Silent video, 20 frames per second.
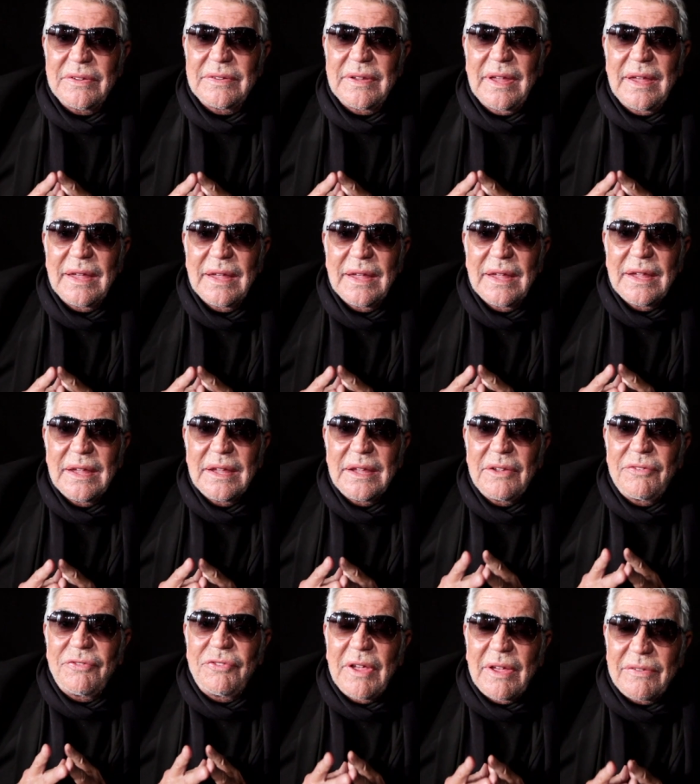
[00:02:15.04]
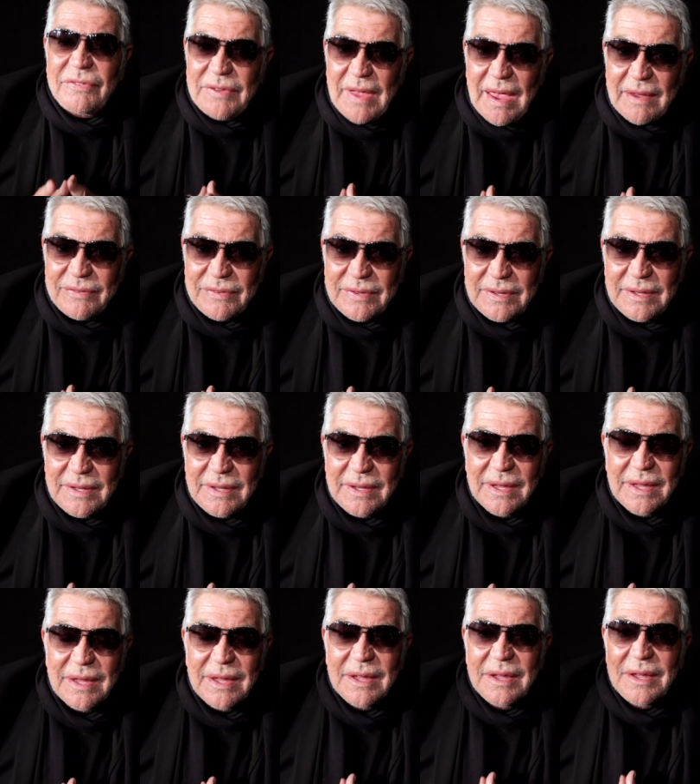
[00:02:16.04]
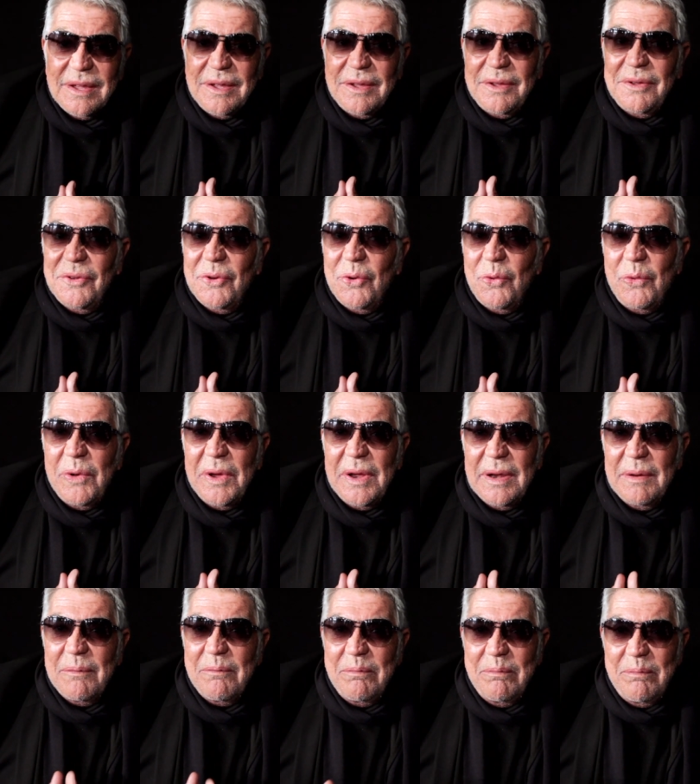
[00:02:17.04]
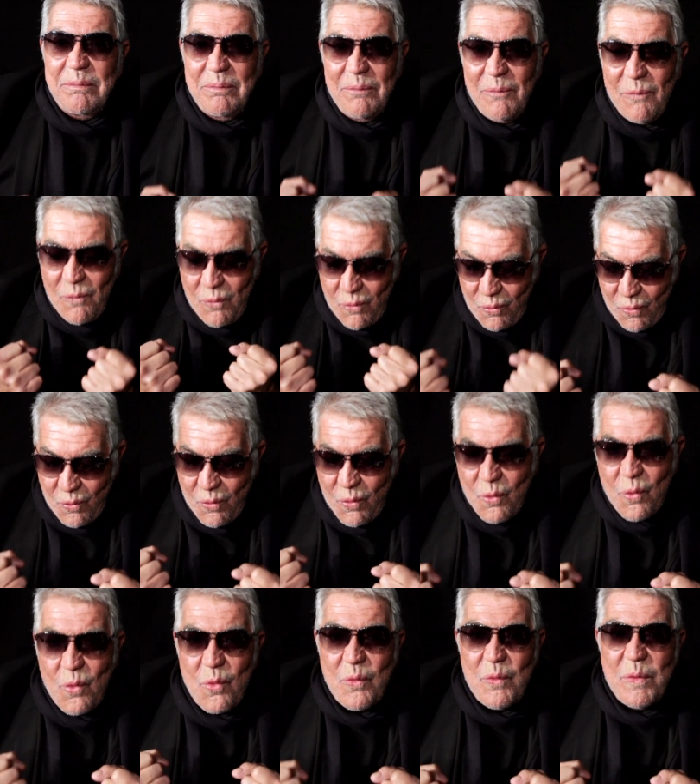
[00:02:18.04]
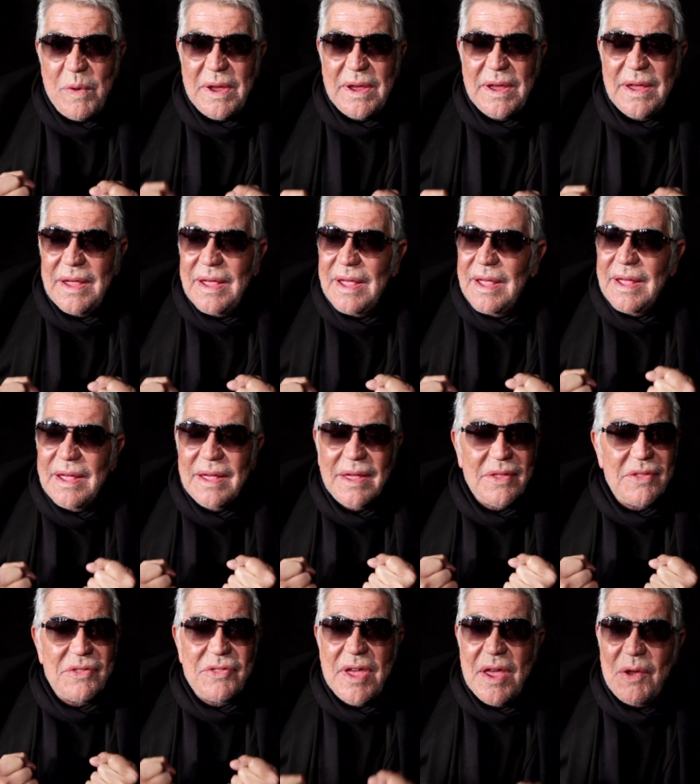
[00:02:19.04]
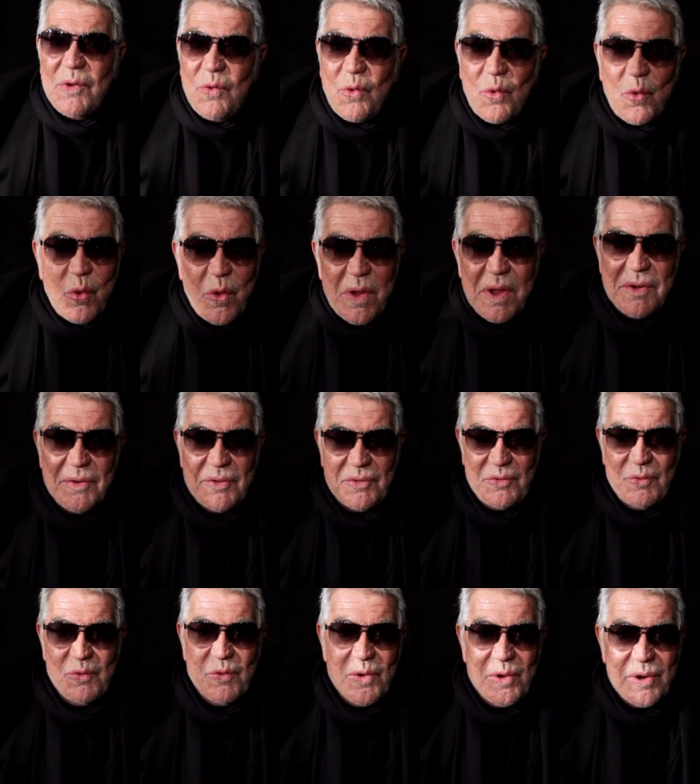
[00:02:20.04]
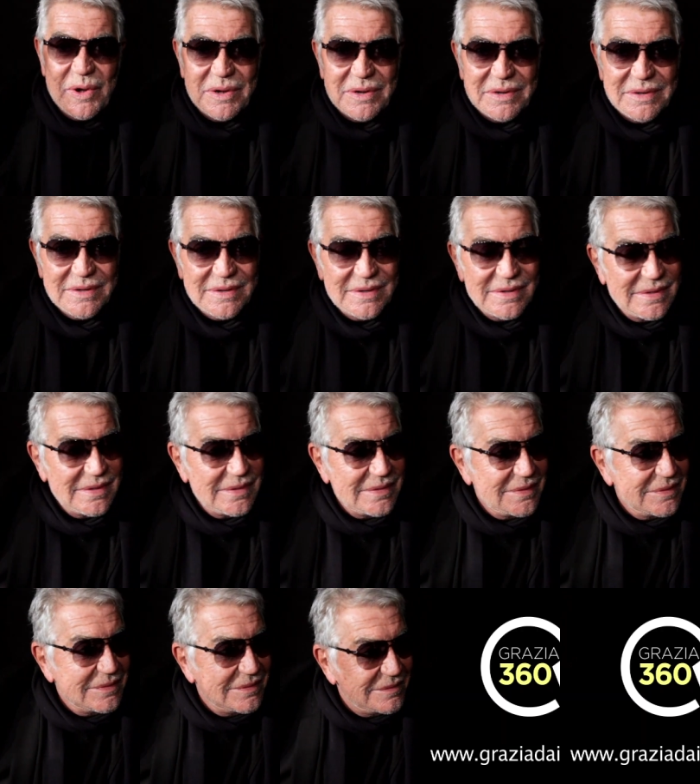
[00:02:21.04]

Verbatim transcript: is that if you're sexy, you will be the queen of the world.